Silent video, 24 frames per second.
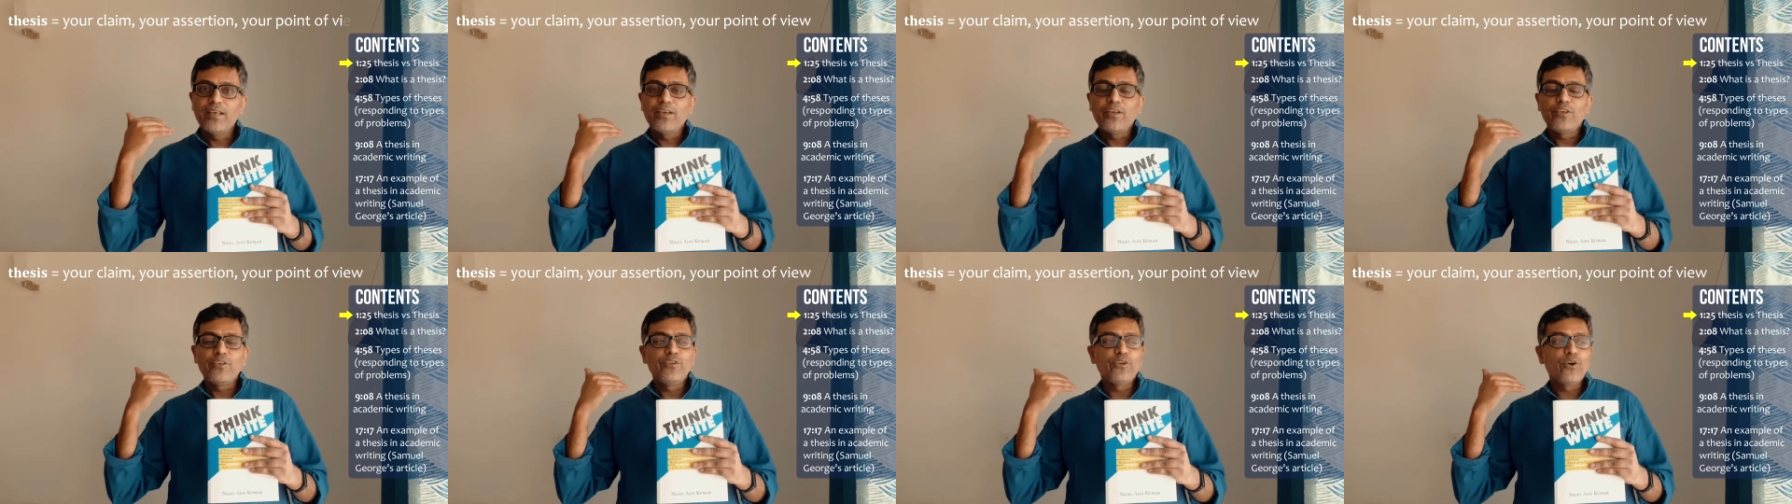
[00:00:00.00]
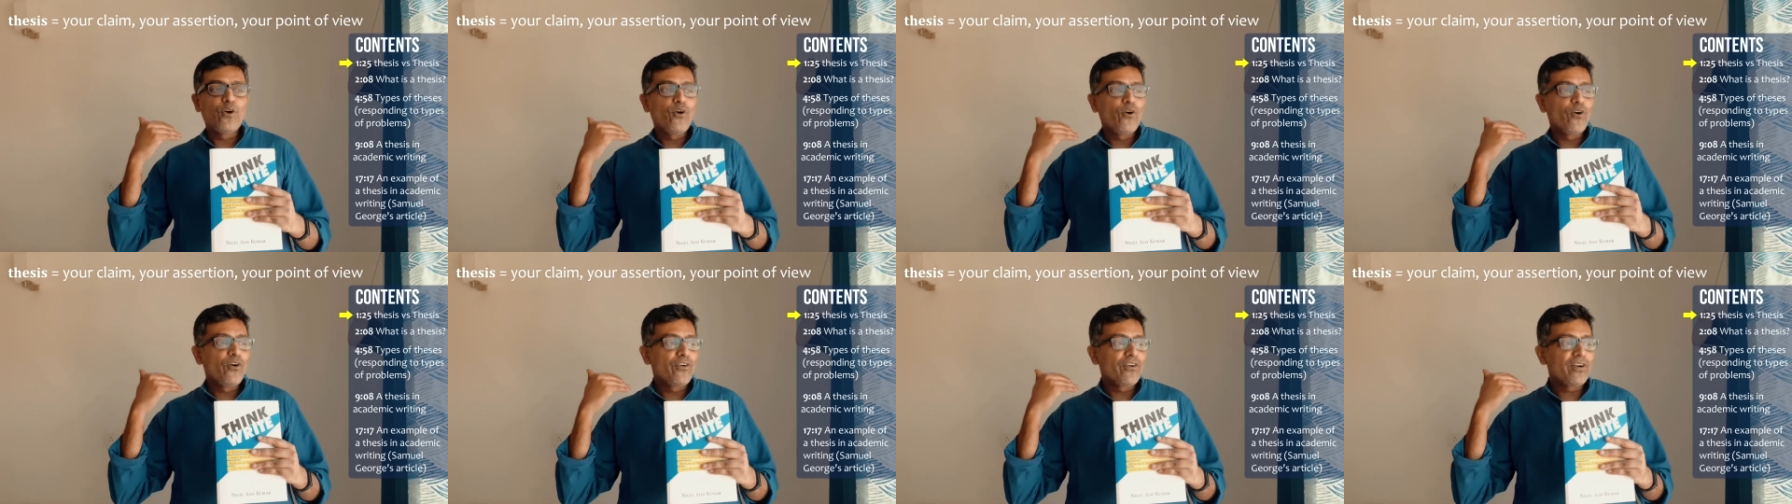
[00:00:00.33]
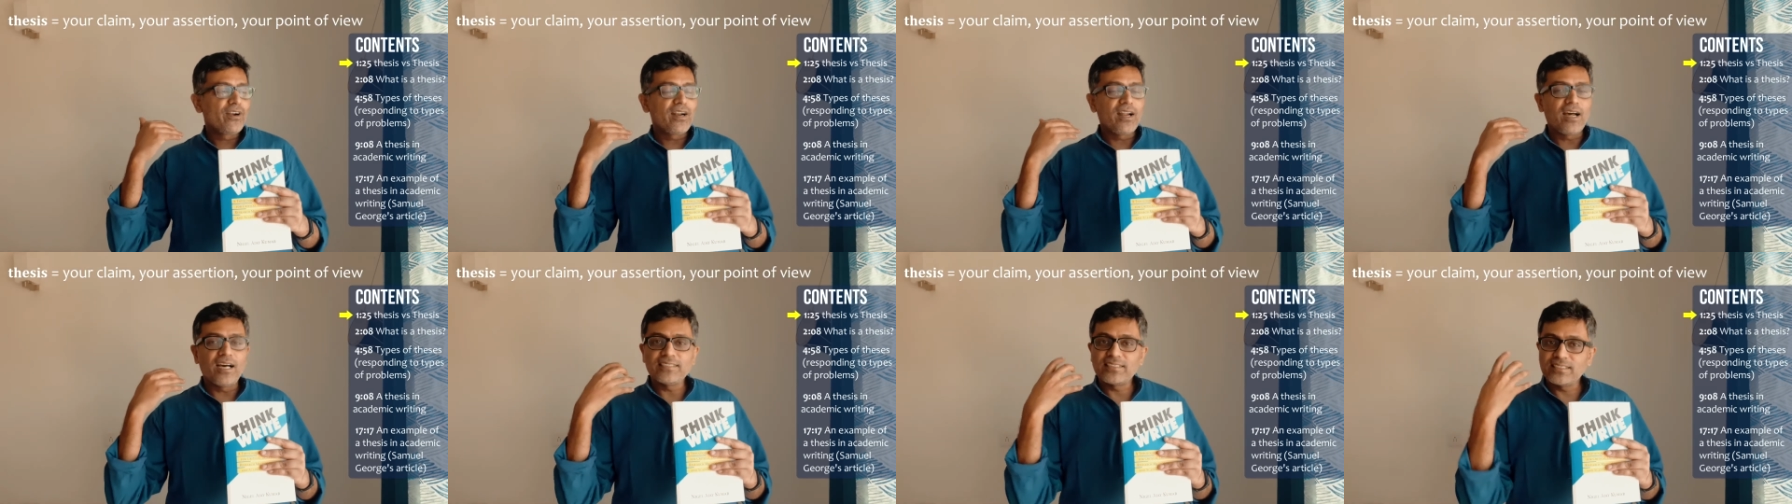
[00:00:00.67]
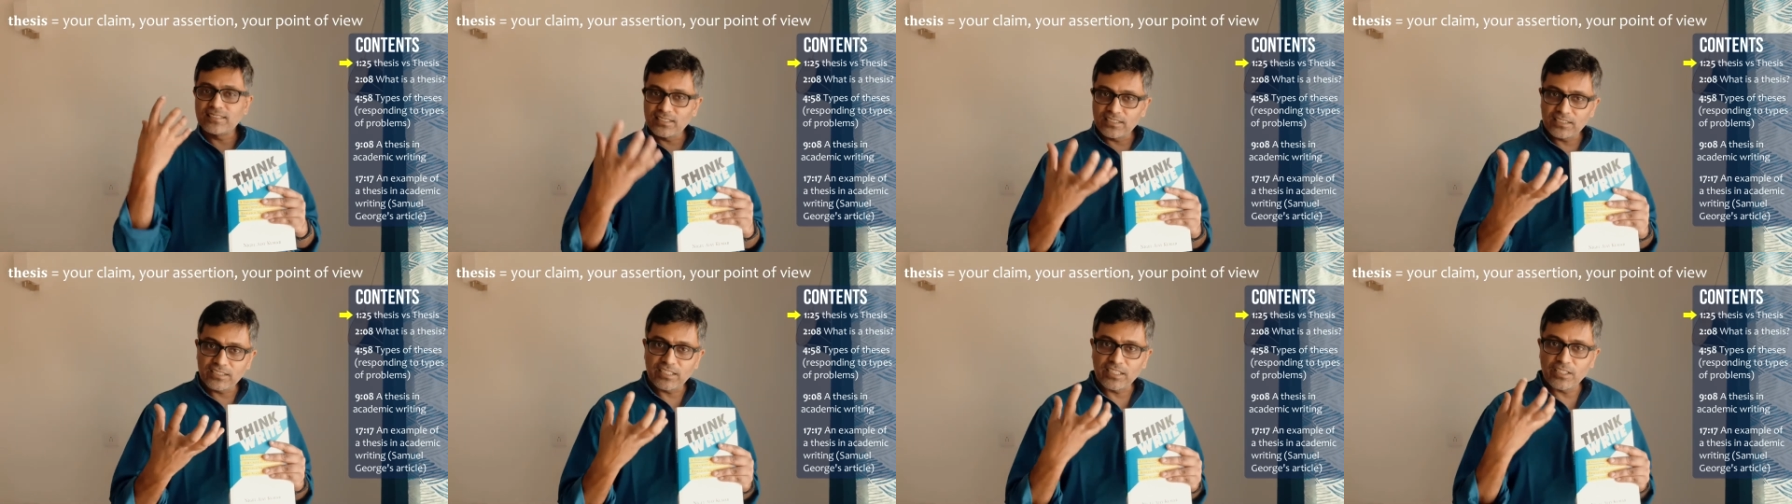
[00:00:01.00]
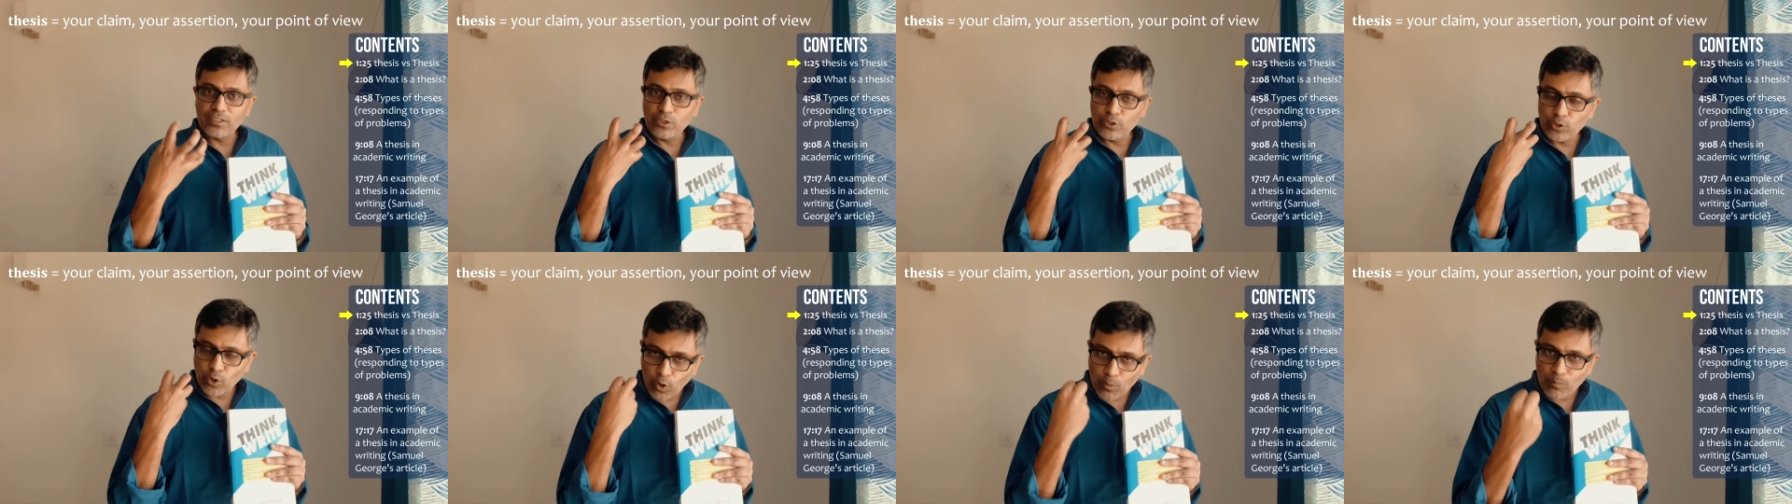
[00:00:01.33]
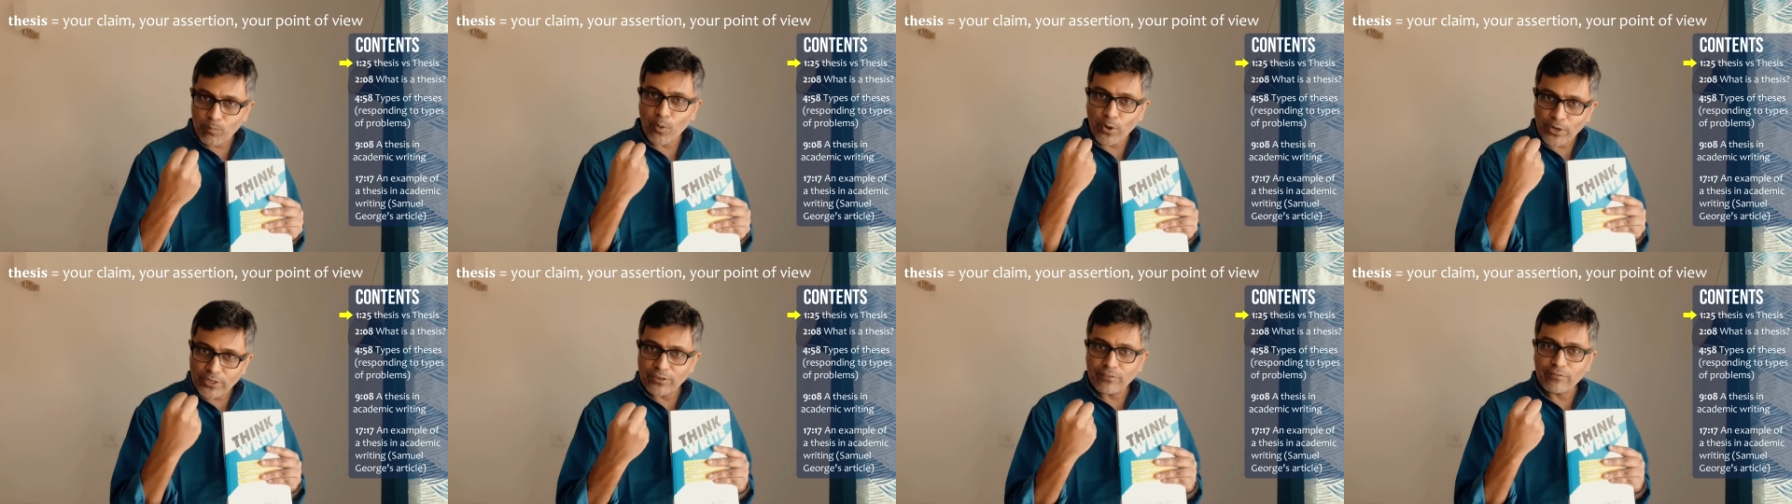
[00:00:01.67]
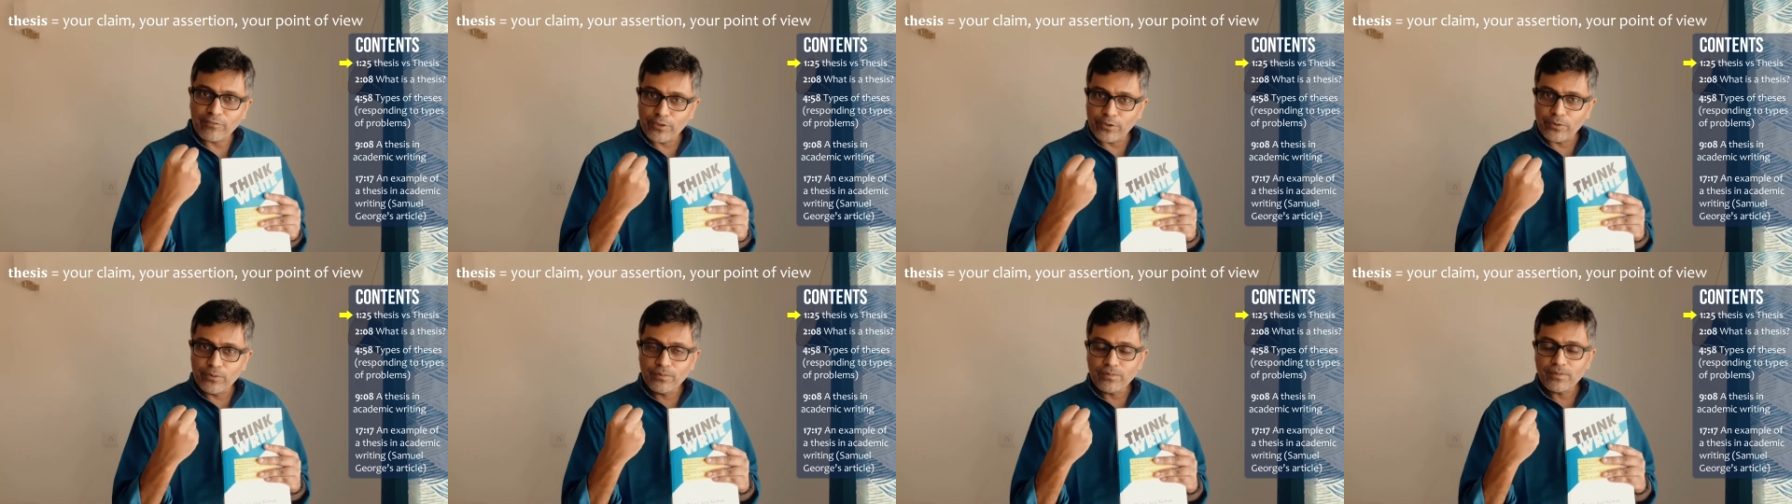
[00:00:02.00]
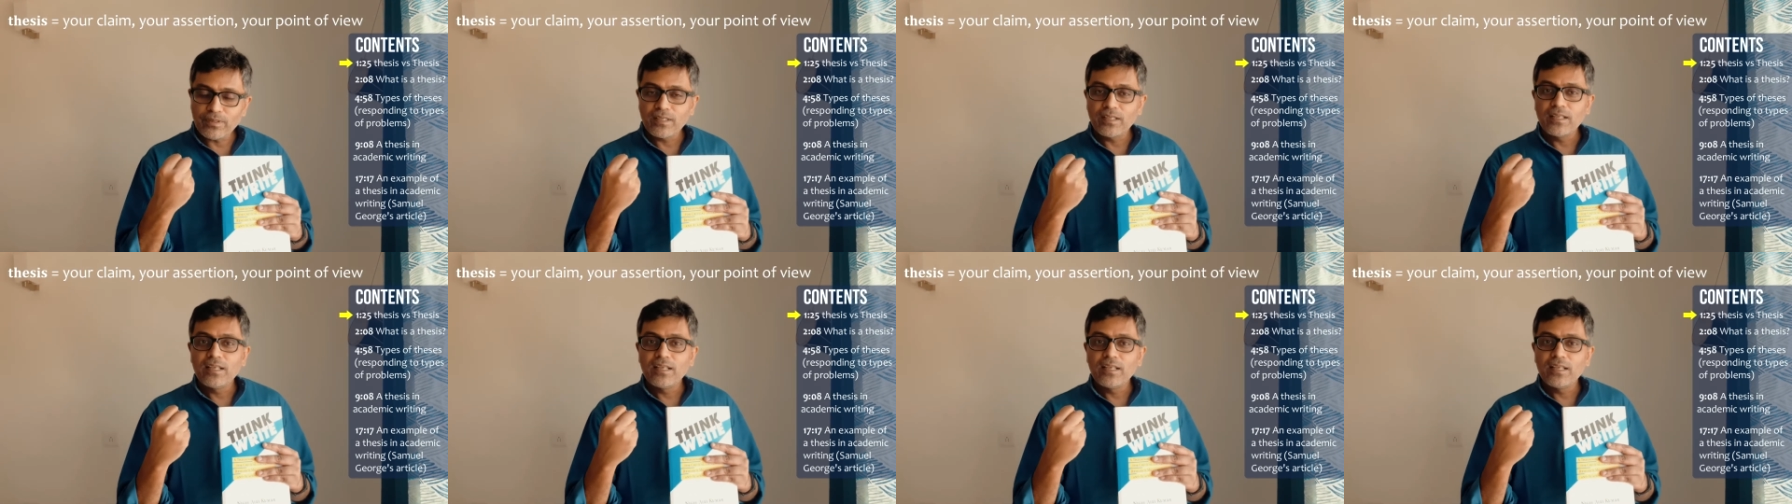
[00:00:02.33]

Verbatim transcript: your assertion, your point of view.